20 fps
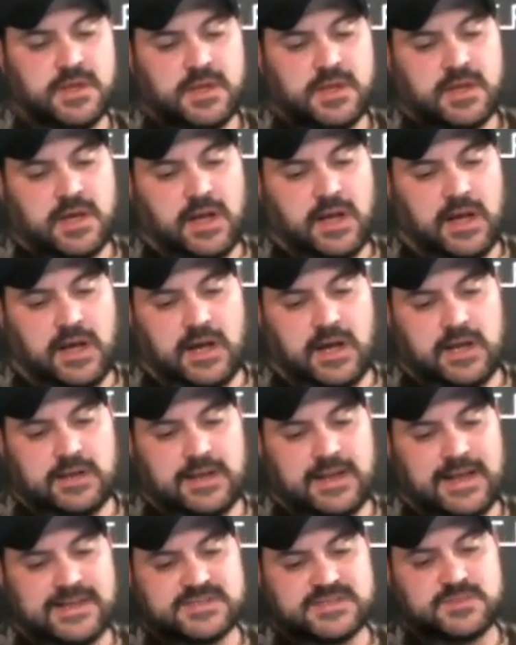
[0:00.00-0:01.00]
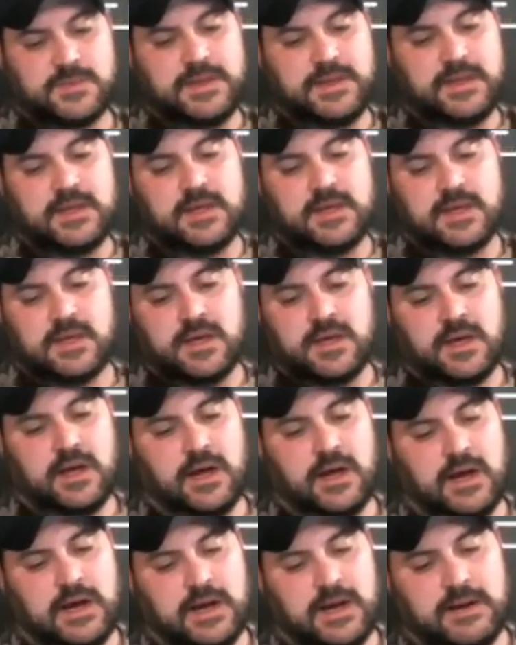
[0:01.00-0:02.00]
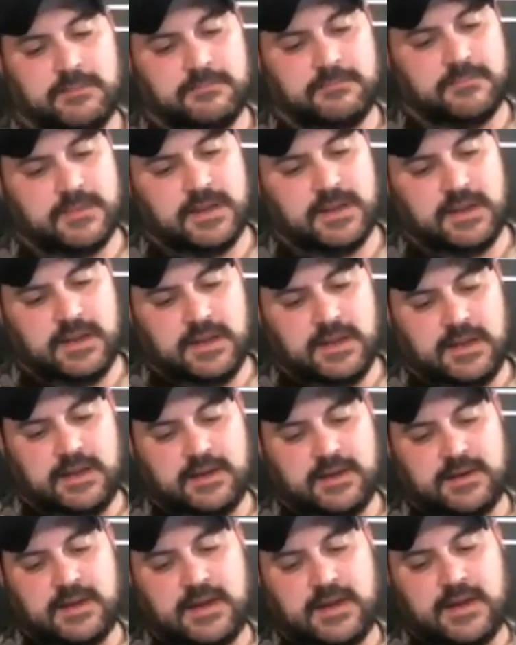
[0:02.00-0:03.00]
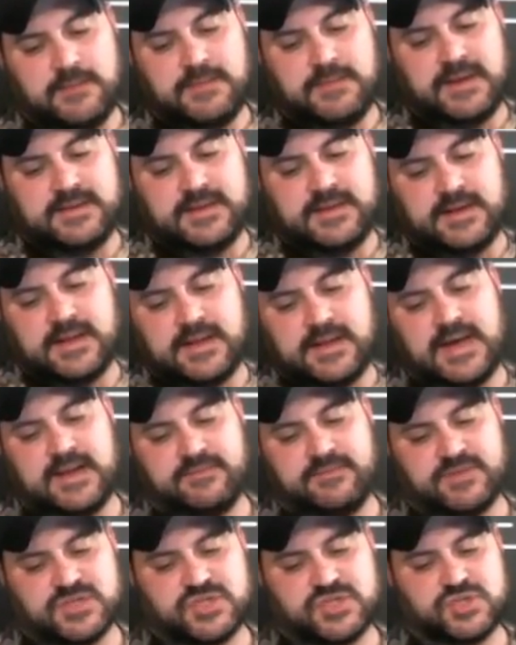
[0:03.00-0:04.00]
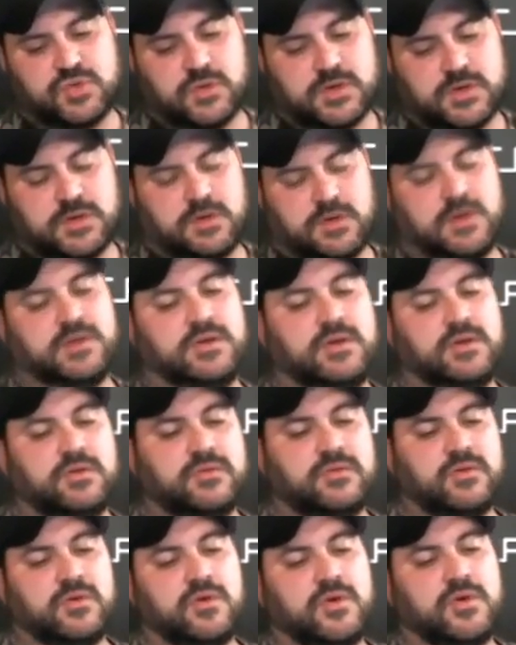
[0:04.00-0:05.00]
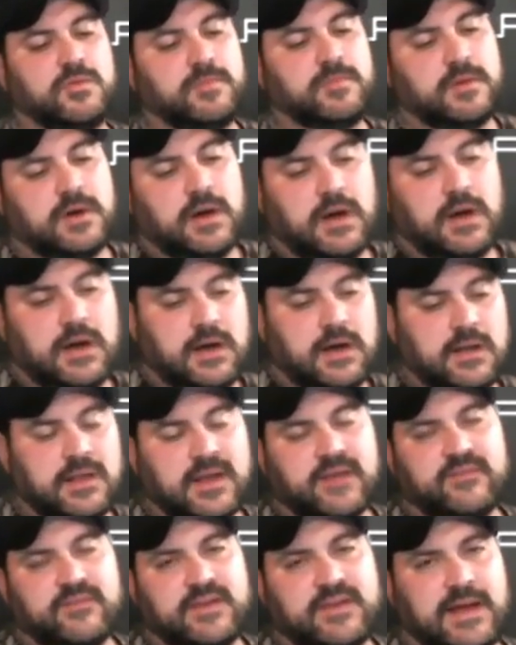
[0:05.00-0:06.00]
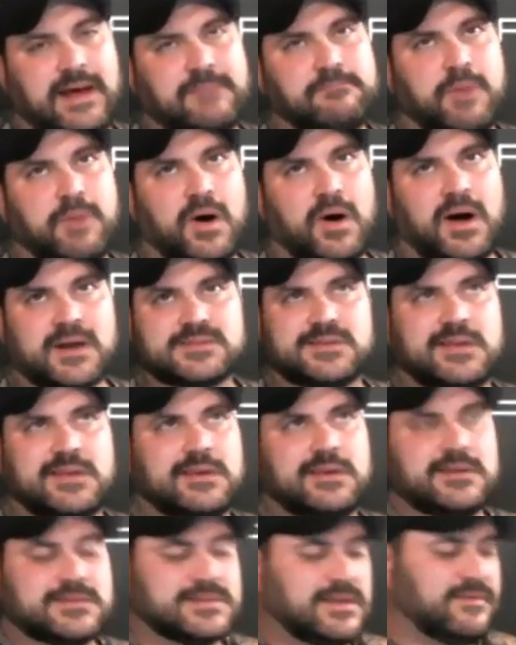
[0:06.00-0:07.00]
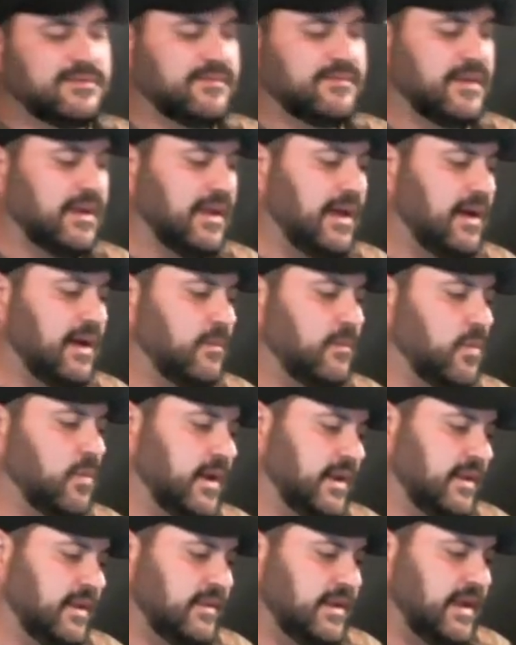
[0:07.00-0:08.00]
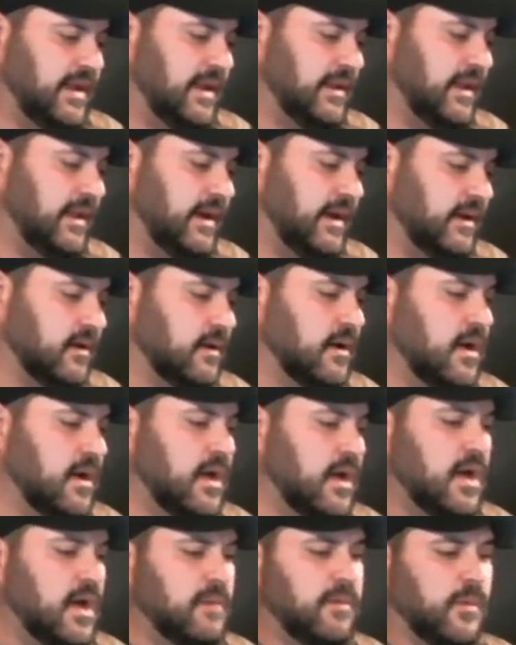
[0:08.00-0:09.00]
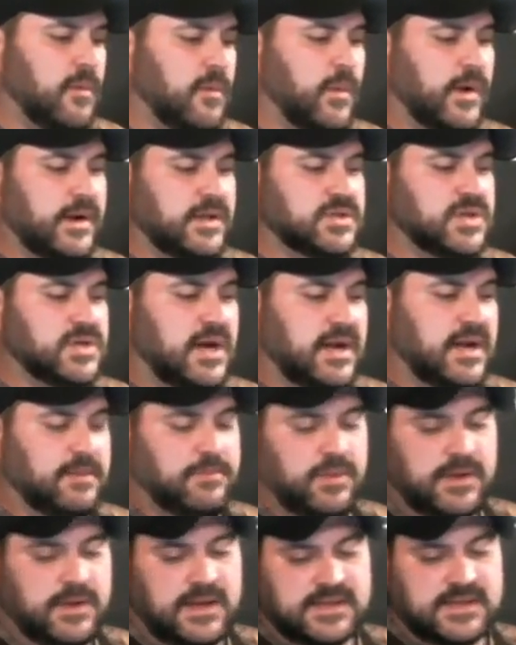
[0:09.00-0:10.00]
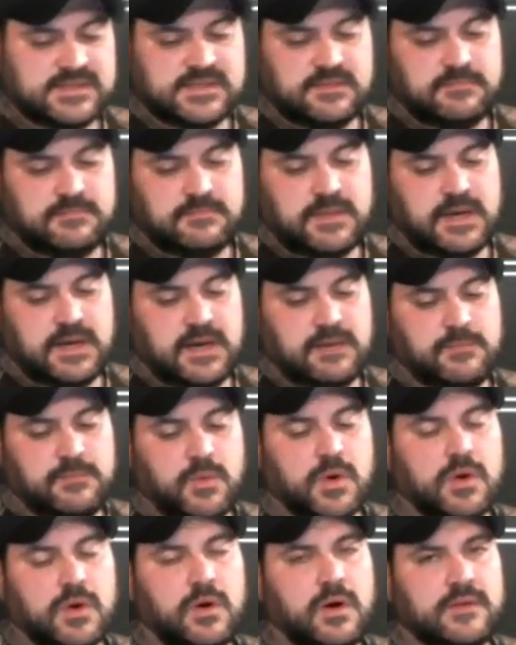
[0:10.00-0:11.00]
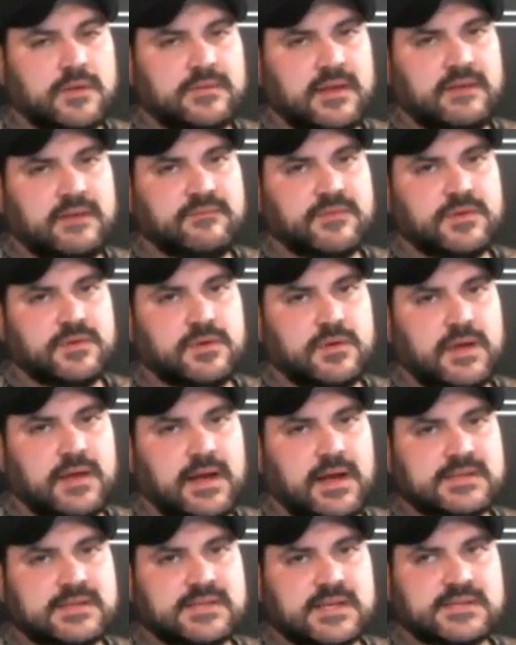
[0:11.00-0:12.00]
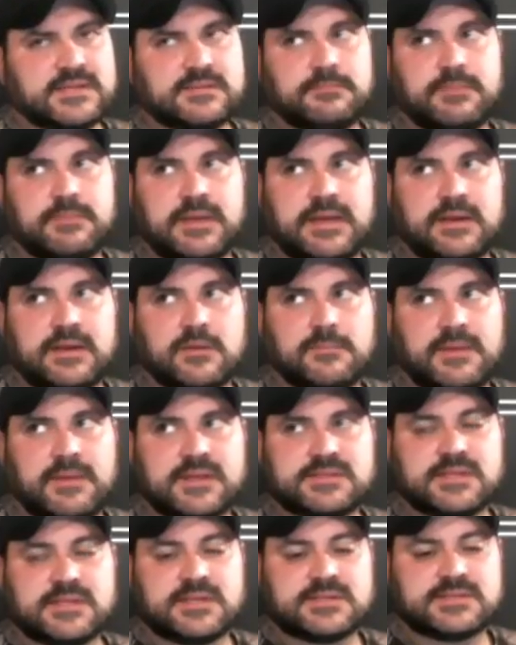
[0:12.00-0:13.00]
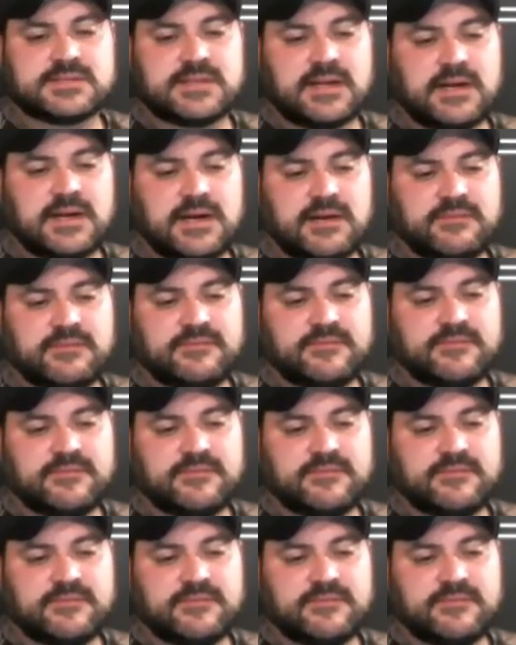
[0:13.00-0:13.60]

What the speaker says: last week. I did a kind of a short on YouTube, like of an unboxing and stuff like that. We'll get into that later. But we're going to try to put out some more content for you guys, like some beginner mixing stuff,